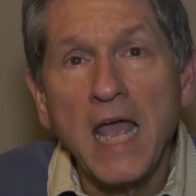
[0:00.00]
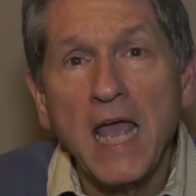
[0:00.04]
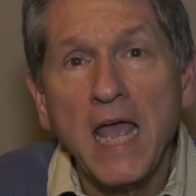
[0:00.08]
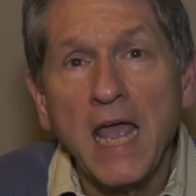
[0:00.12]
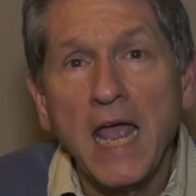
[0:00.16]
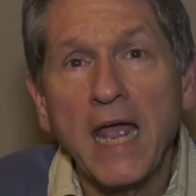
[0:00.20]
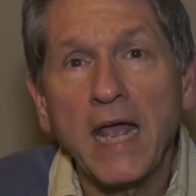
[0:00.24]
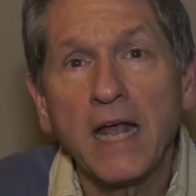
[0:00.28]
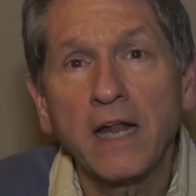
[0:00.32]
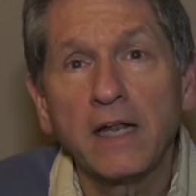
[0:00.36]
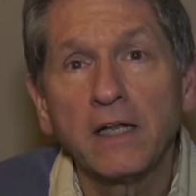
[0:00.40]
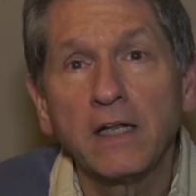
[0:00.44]

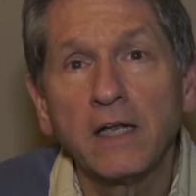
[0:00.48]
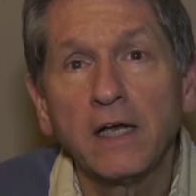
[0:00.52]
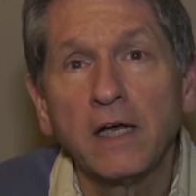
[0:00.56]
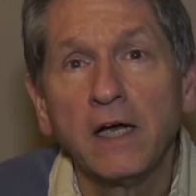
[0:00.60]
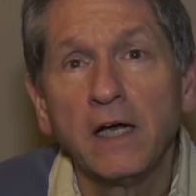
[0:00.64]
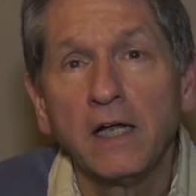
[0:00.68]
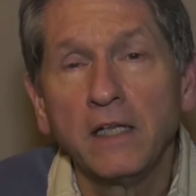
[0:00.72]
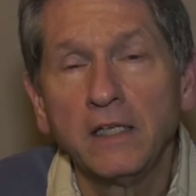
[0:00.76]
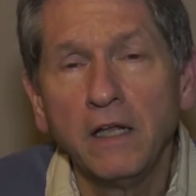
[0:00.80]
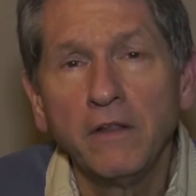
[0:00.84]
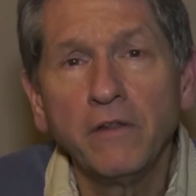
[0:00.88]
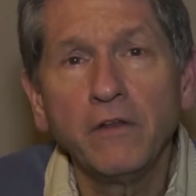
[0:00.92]
And
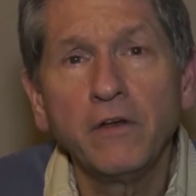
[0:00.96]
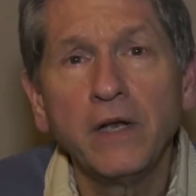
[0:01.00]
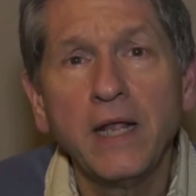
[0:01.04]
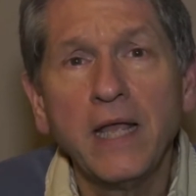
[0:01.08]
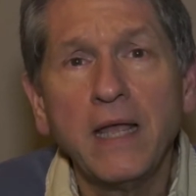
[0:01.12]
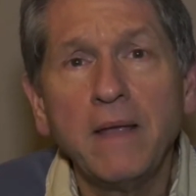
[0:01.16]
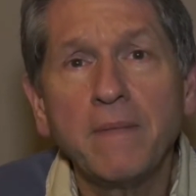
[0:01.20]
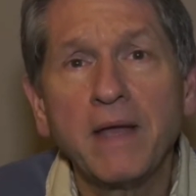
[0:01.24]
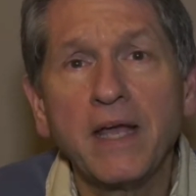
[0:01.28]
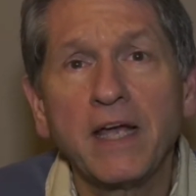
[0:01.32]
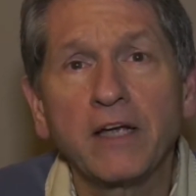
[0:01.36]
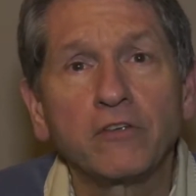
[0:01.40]
another
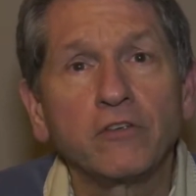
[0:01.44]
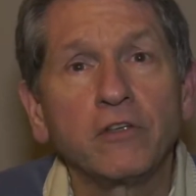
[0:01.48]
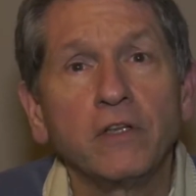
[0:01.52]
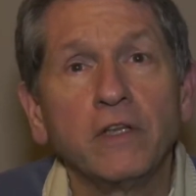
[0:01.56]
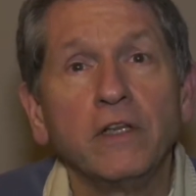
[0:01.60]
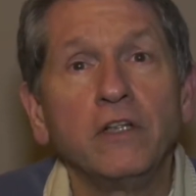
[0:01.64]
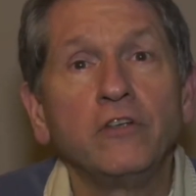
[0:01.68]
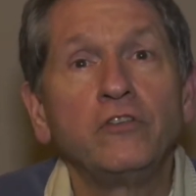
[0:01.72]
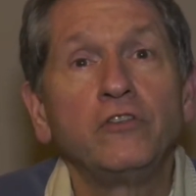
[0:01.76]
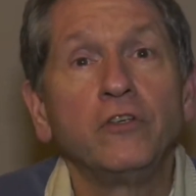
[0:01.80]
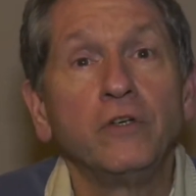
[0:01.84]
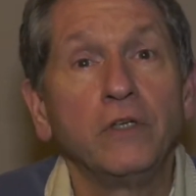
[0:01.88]
name, actually,
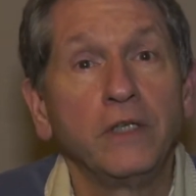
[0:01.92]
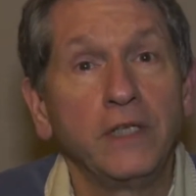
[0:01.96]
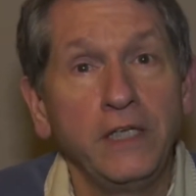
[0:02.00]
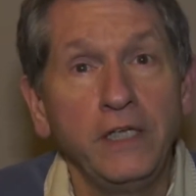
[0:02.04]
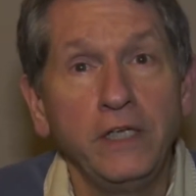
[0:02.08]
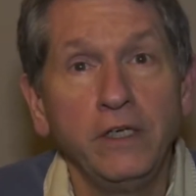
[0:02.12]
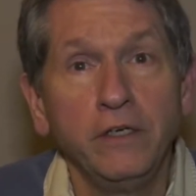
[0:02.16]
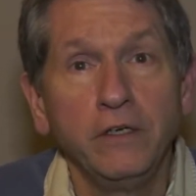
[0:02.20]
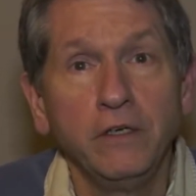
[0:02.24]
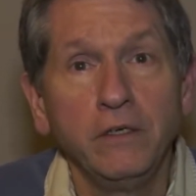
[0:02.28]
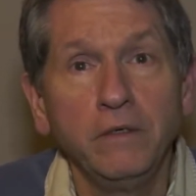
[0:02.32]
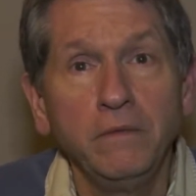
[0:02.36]
that you'll
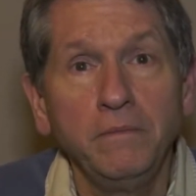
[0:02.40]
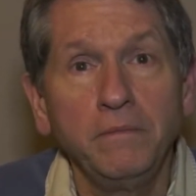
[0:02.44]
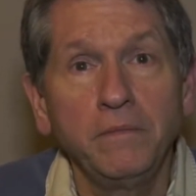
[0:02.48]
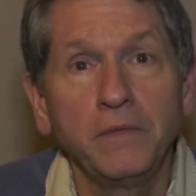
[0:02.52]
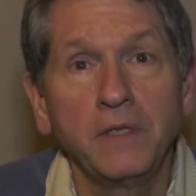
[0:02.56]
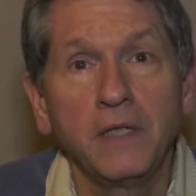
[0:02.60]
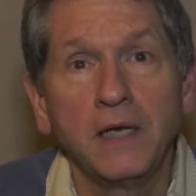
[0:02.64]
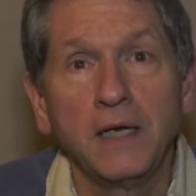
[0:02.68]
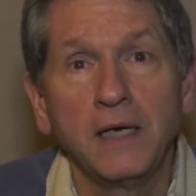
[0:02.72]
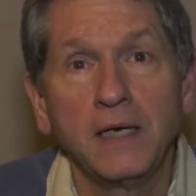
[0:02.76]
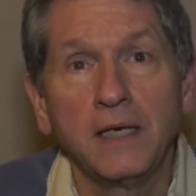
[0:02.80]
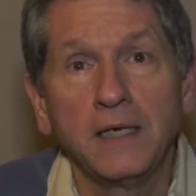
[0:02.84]
hear
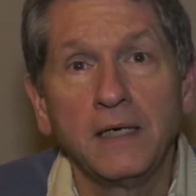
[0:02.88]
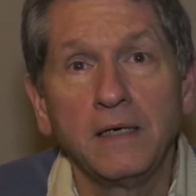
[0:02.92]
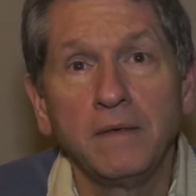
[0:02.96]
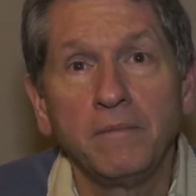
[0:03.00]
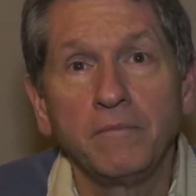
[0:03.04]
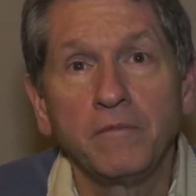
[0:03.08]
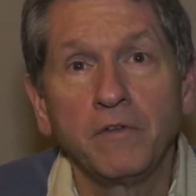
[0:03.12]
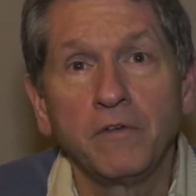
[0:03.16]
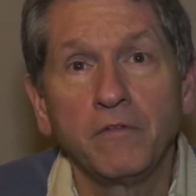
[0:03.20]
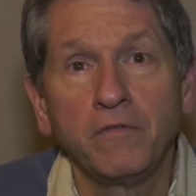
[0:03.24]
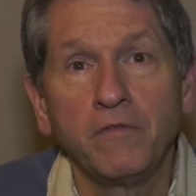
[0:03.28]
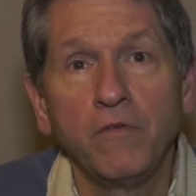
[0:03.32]

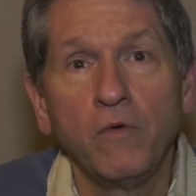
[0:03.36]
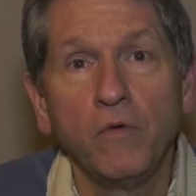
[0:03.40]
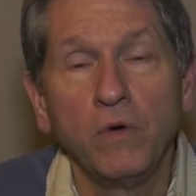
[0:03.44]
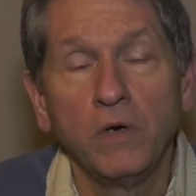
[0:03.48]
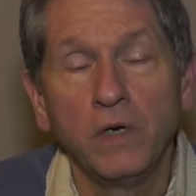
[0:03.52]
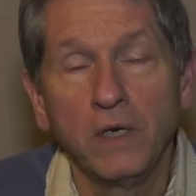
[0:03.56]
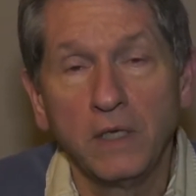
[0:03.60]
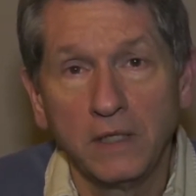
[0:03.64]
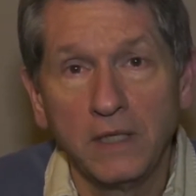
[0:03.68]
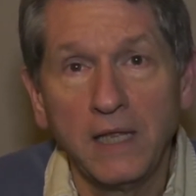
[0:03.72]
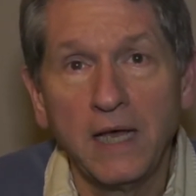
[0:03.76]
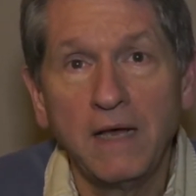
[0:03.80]
for
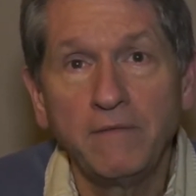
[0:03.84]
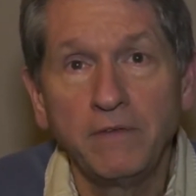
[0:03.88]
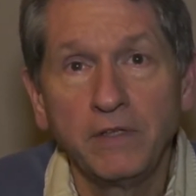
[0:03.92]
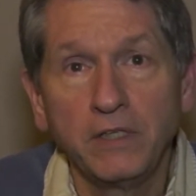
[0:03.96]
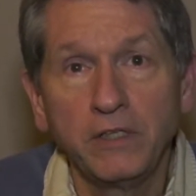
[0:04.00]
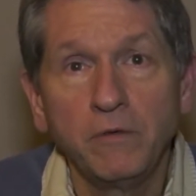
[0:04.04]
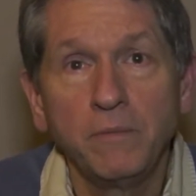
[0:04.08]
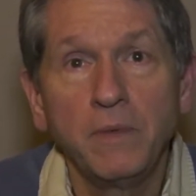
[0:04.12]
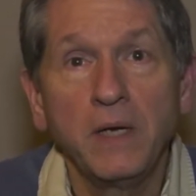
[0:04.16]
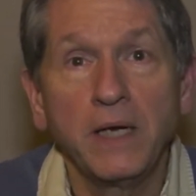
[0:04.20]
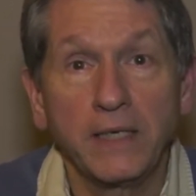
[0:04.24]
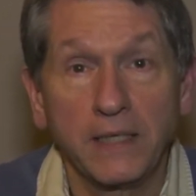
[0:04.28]
a
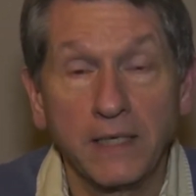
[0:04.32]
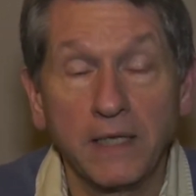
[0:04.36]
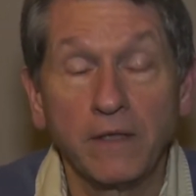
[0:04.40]
lavalier mic.